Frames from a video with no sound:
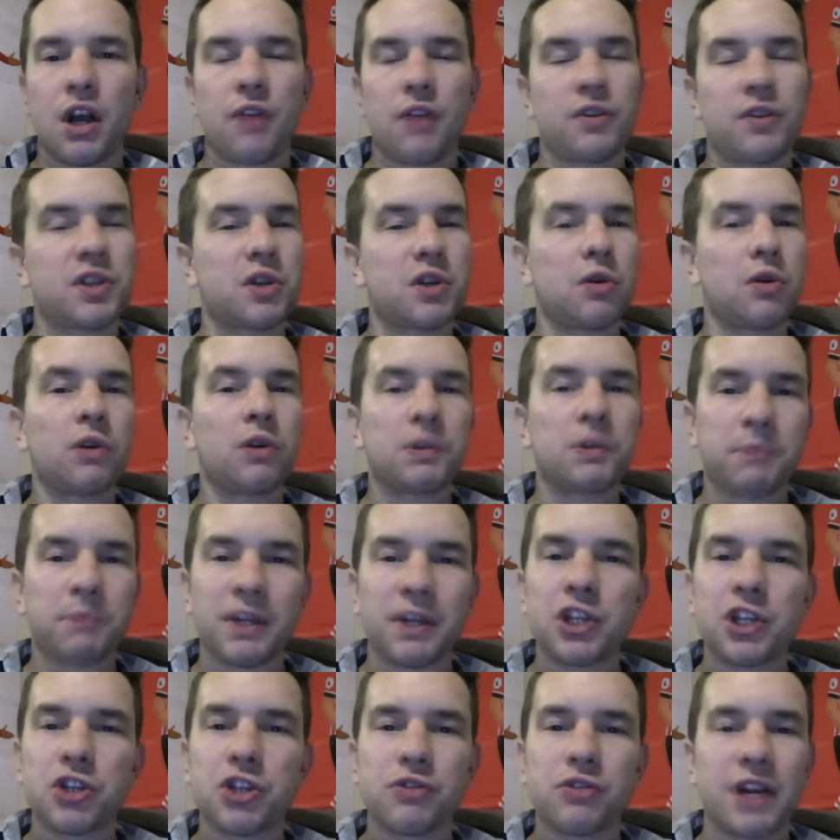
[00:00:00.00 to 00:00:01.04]
The squad's
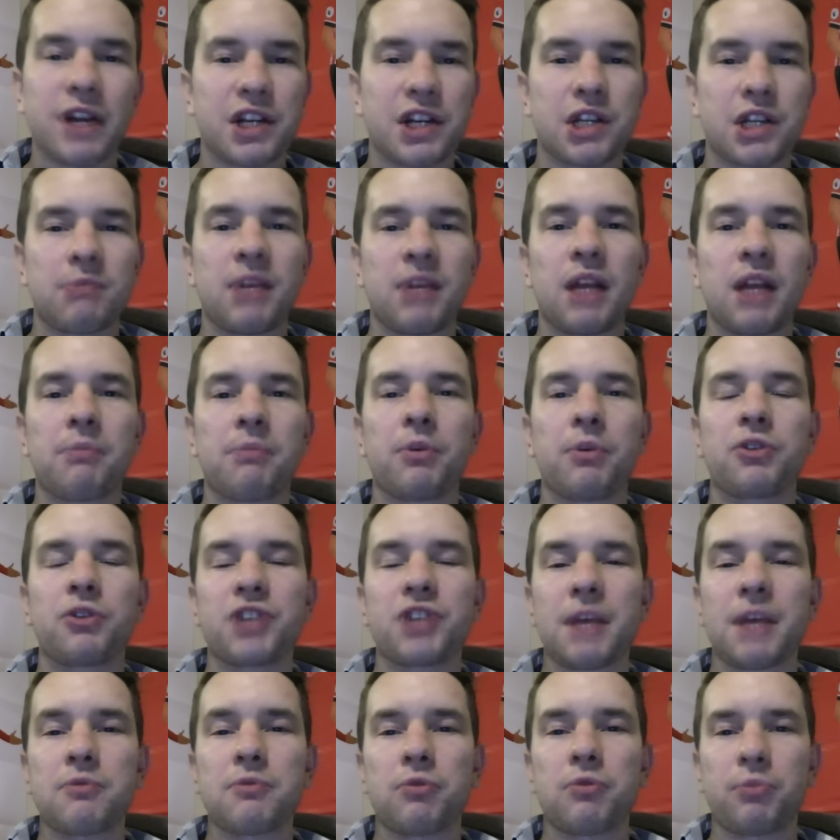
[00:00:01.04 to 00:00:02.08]
been stretched a minute, but
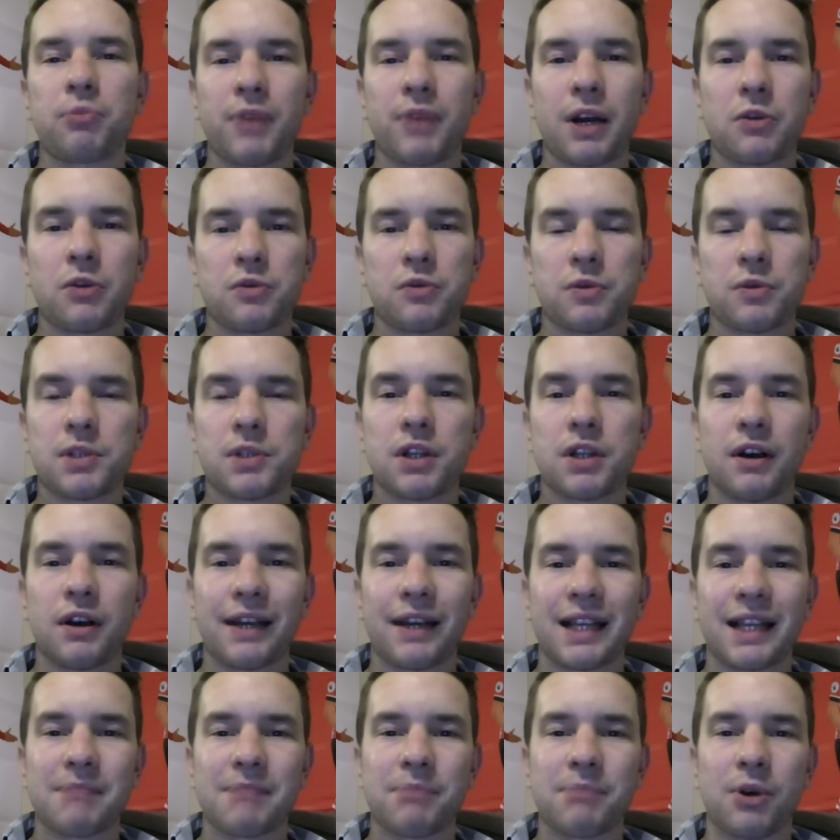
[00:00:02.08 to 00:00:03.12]
James Ward-Prowse will start
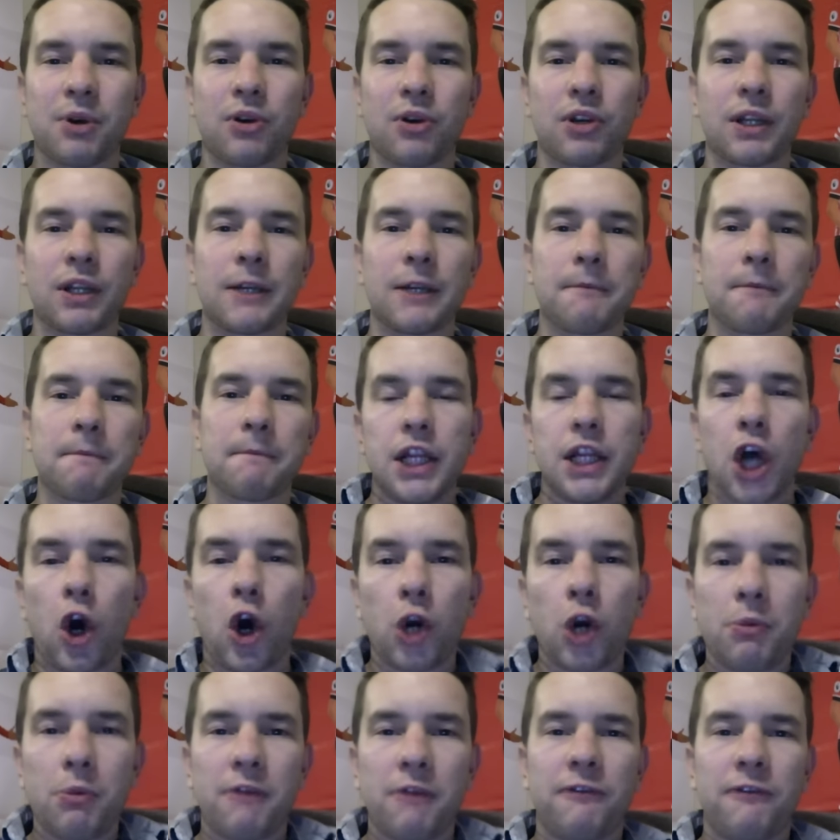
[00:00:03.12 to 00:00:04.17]
against Burnley. In the
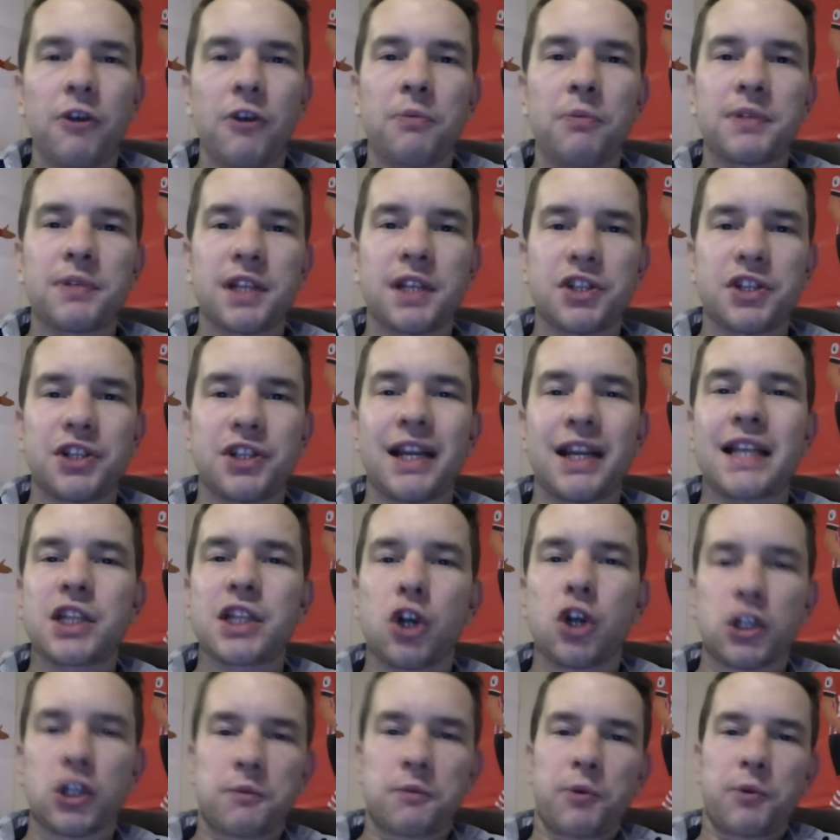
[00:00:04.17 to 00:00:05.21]
holding midfield position, it's
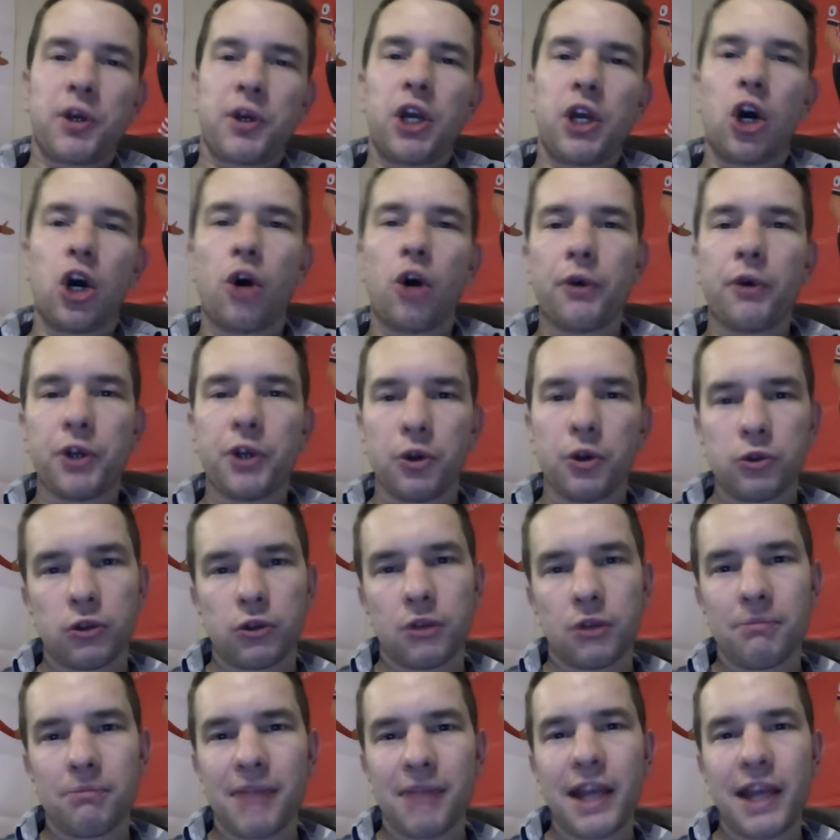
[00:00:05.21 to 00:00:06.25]
got to be Oriol
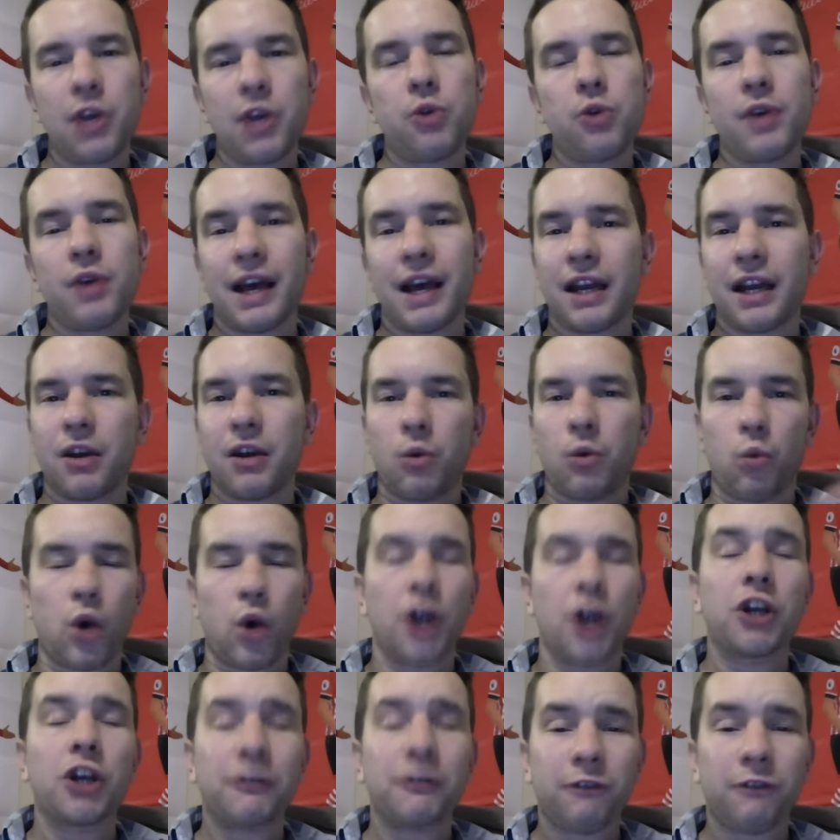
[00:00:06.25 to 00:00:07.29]
Romeu. Had a
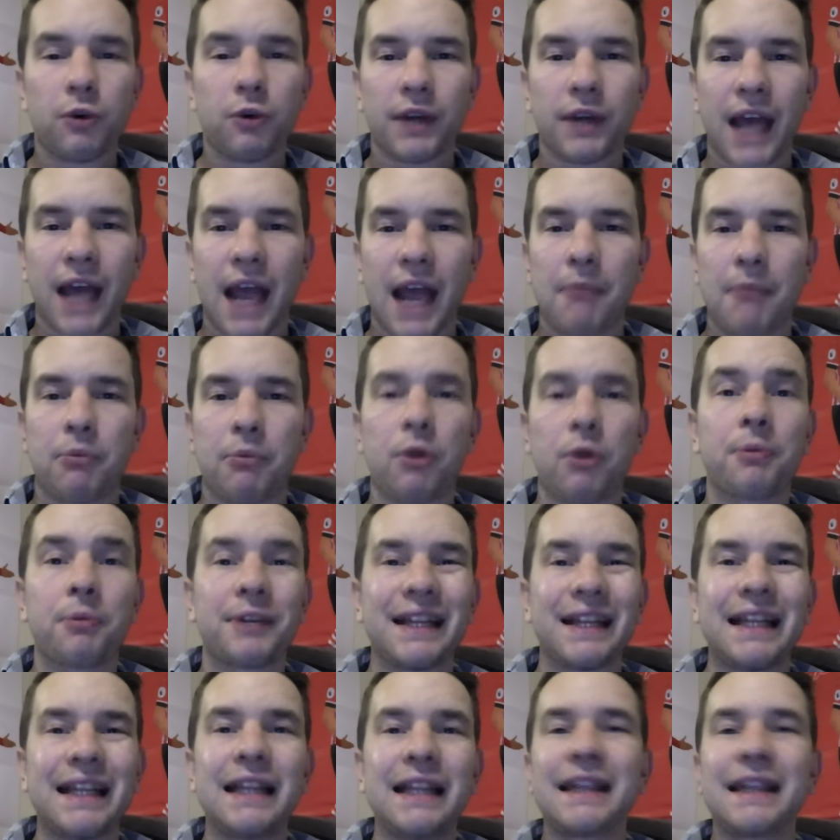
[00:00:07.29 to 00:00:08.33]
wonderful game,
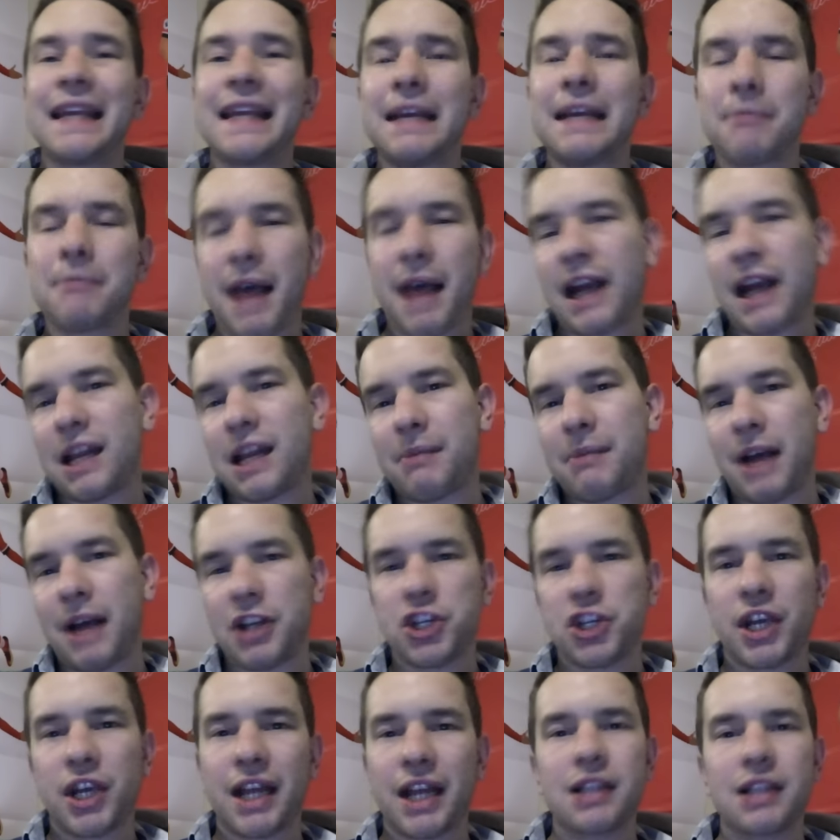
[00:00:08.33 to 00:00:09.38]
probably the man of the
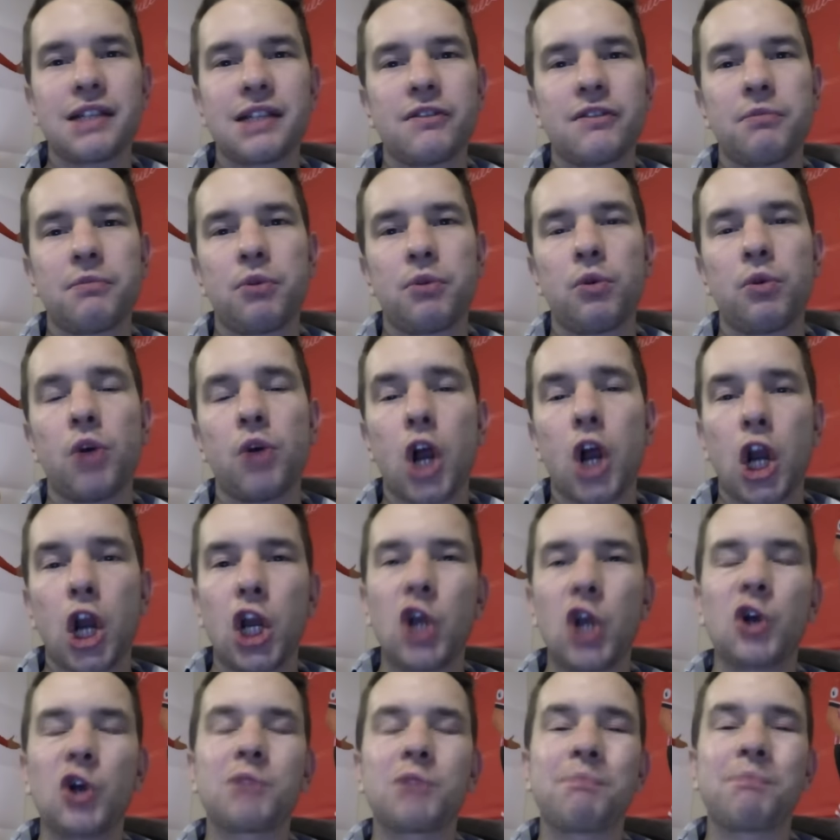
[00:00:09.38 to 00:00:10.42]
match against Liverpool.
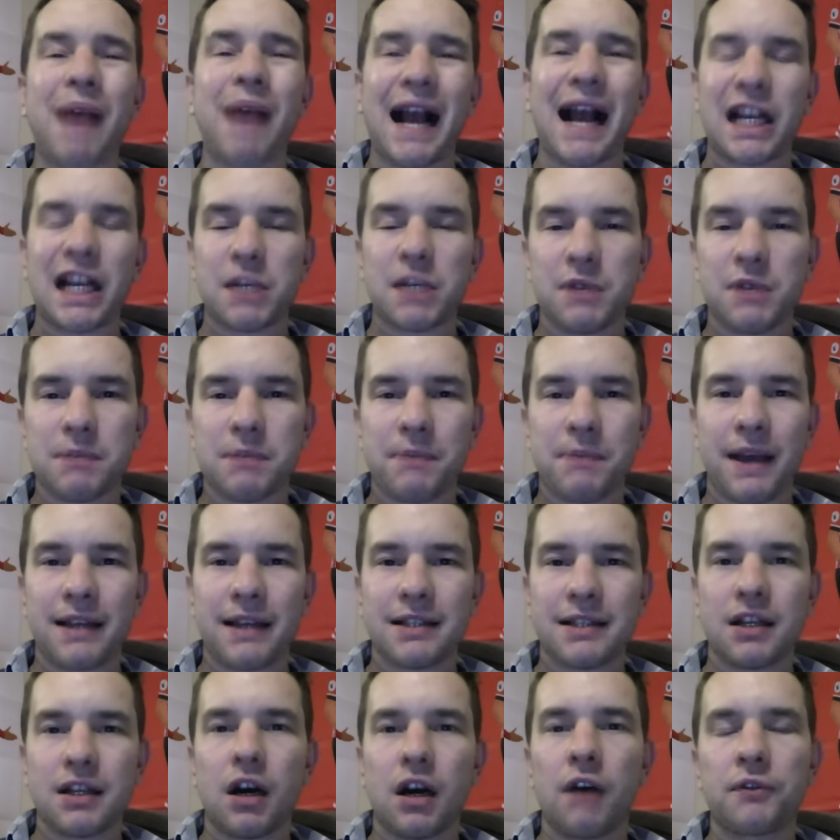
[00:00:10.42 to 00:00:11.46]
Looked back to his
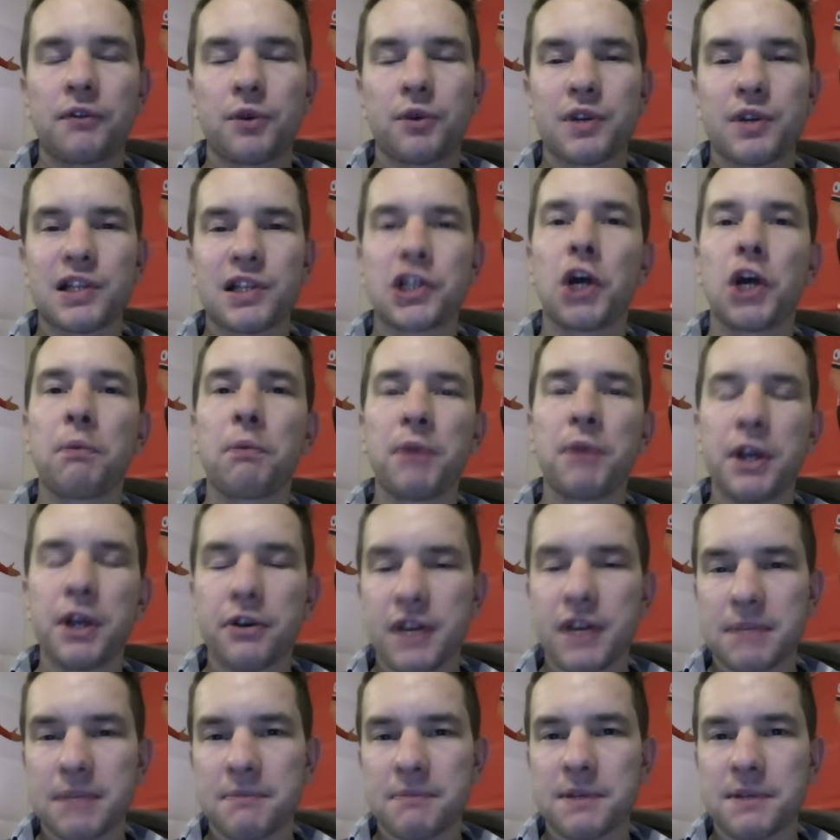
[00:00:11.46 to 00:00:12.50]
best after a sloppy
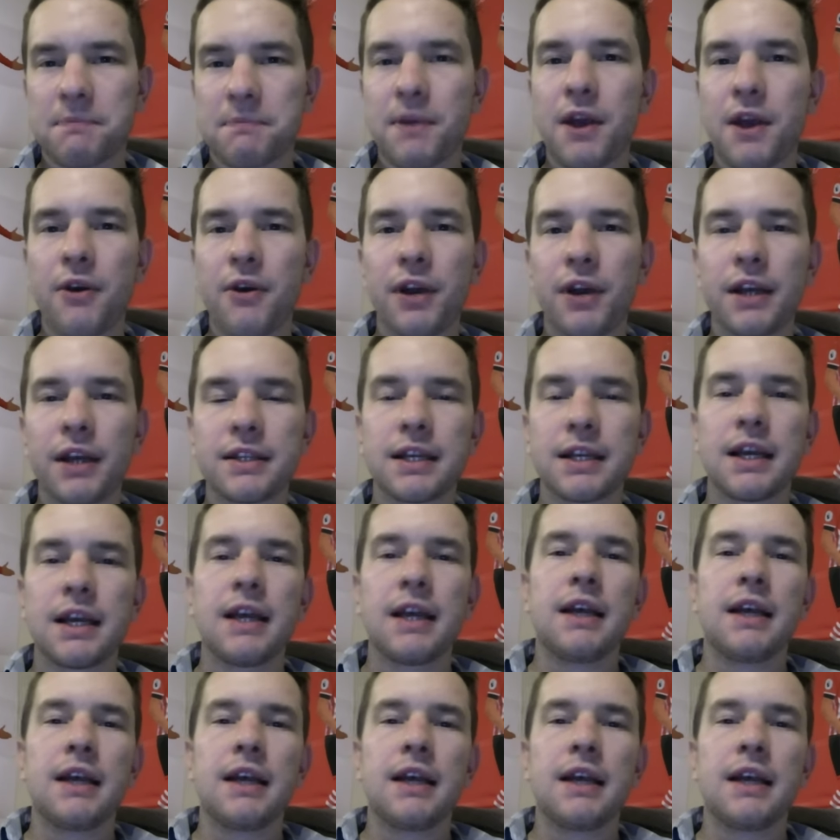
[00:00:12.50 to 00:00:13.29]
Christmas period.